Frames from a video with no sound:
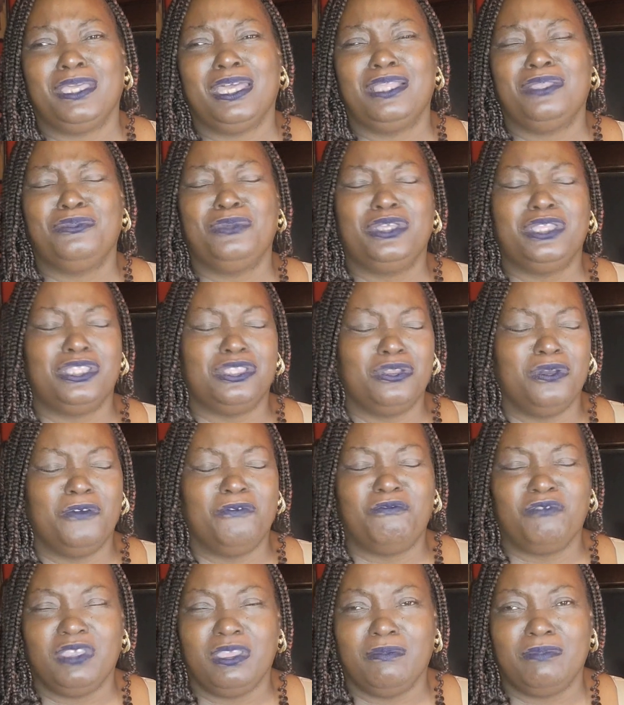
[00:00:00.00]
Y'all don't want
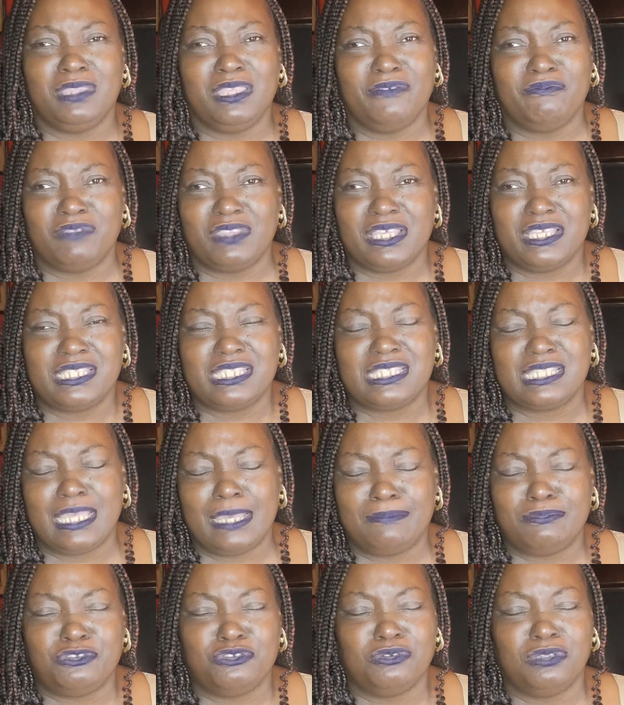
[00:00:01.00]
no family if they
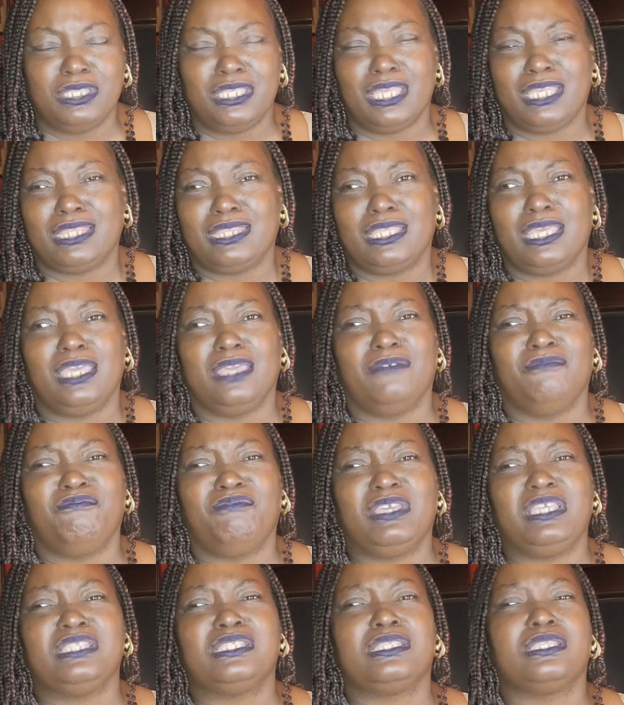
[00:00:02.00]
slapped you in your damn
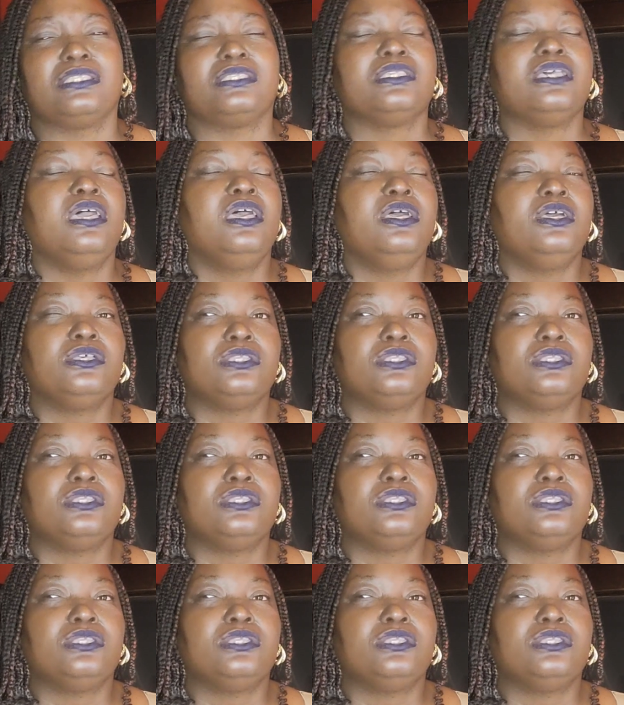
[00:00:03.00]
faces.